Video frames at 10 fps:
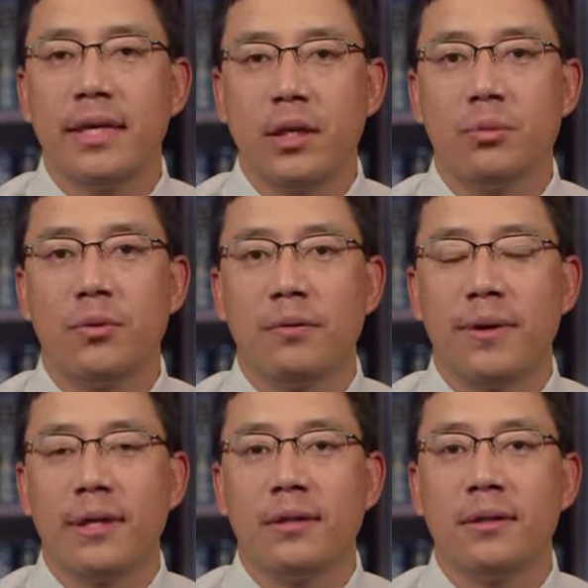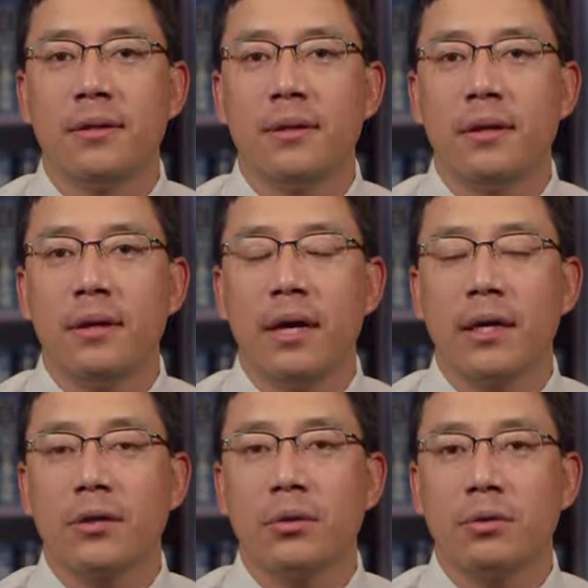can prevent
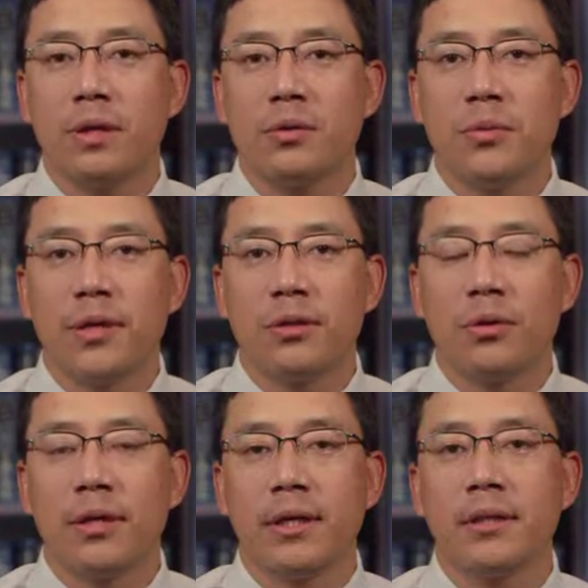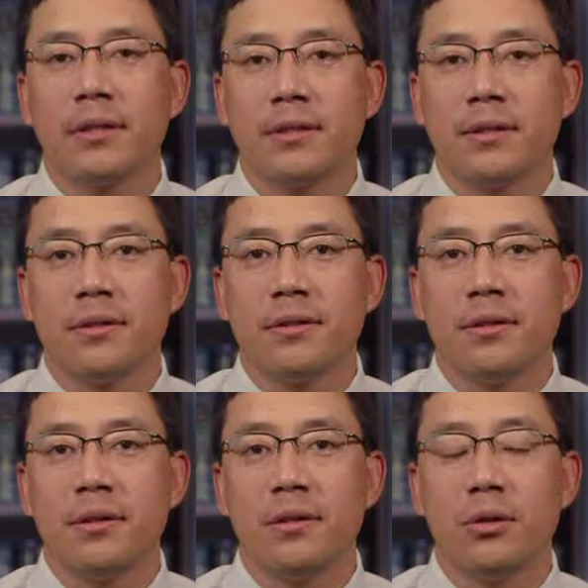acute respiratory illnesses
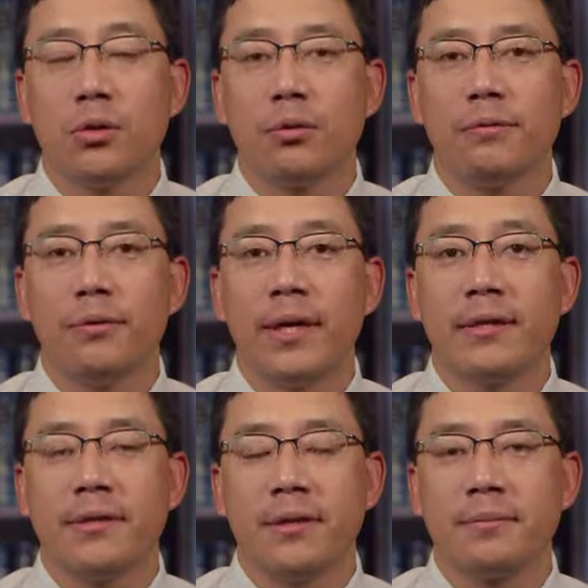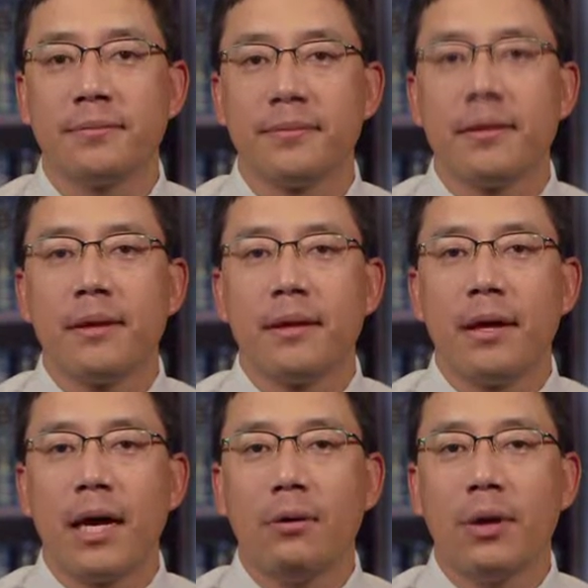due to influenza.
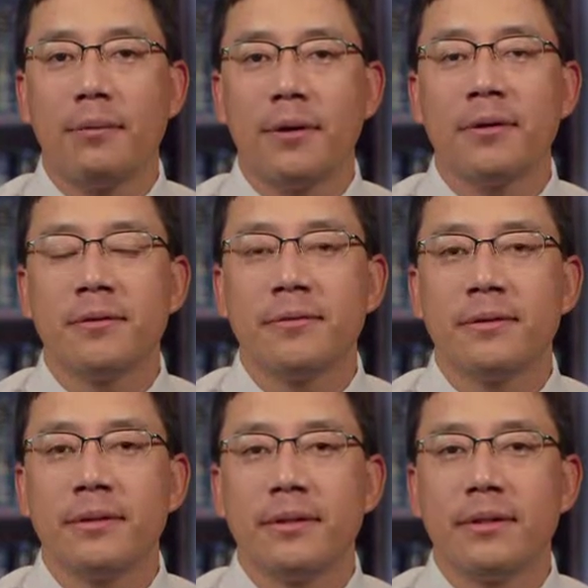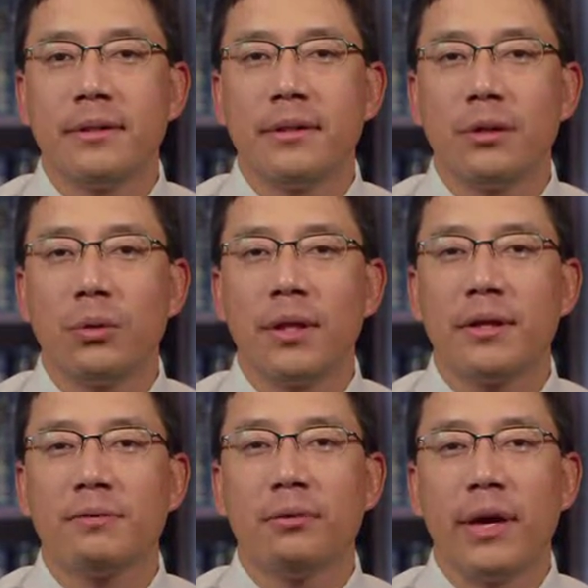However,
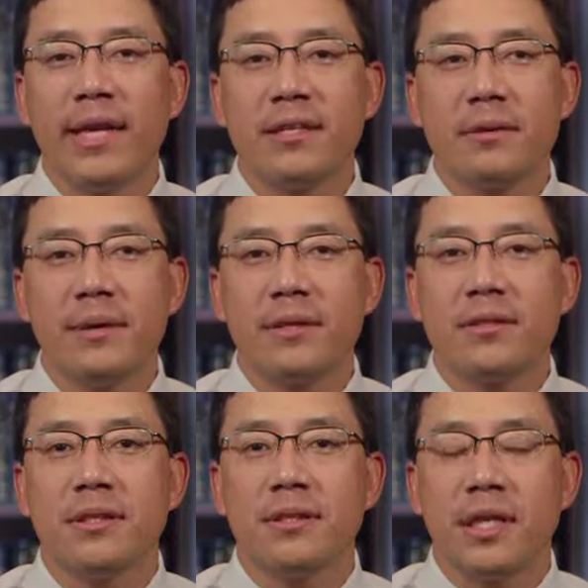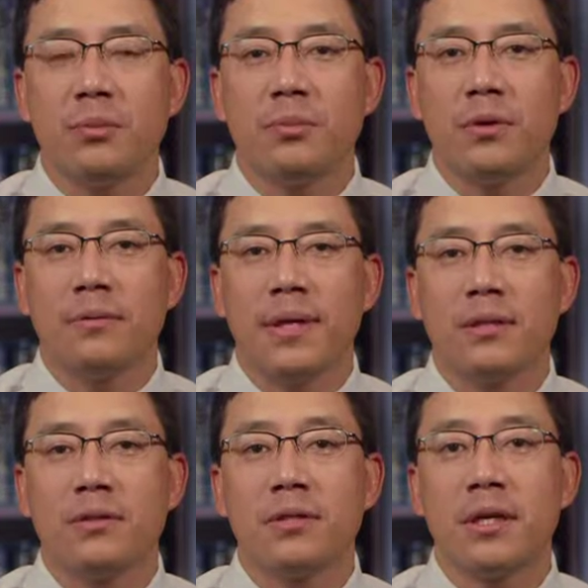whether influenza vaccines can
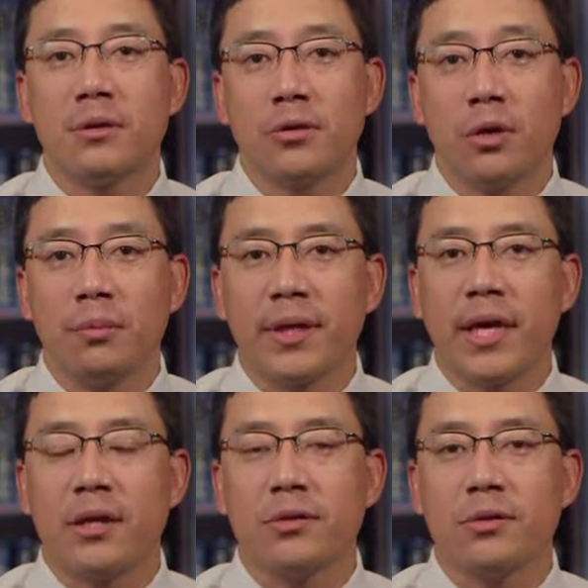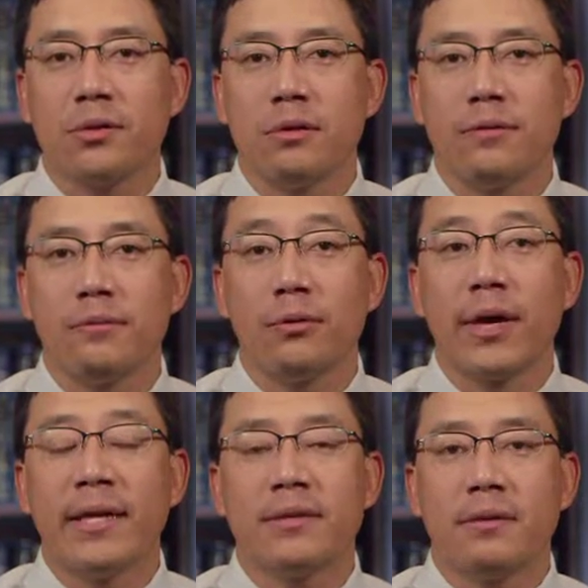prevent serious complications of
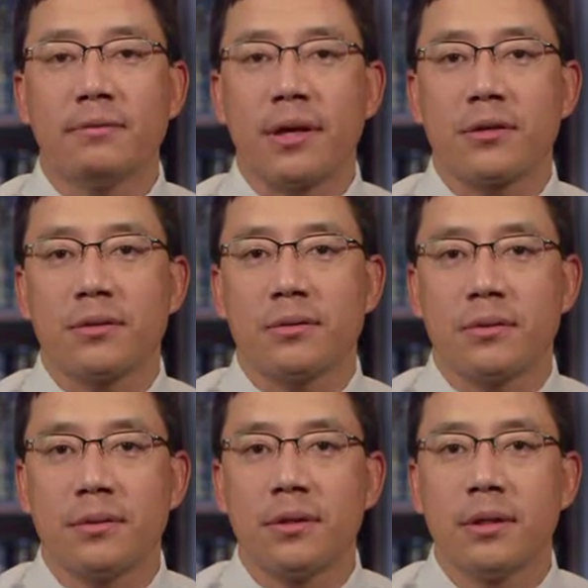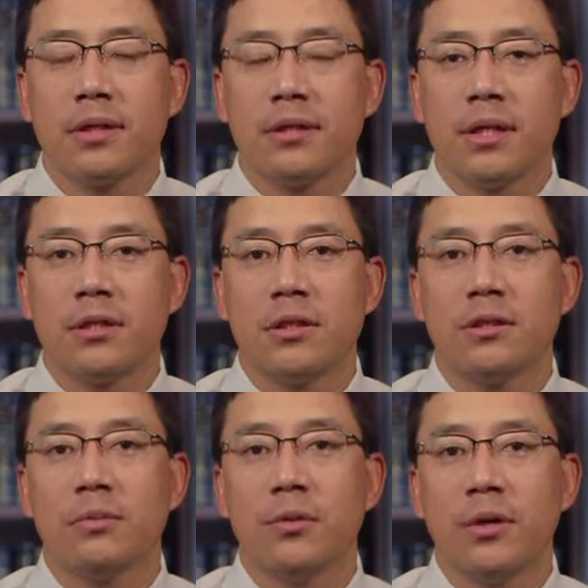influenza infections, such
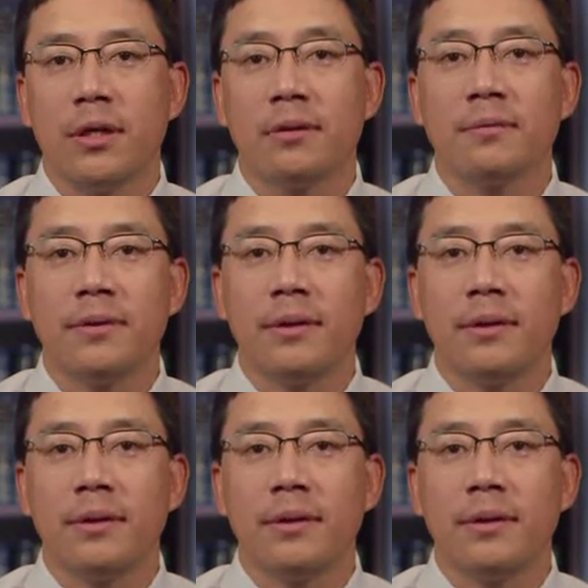as pneumonia,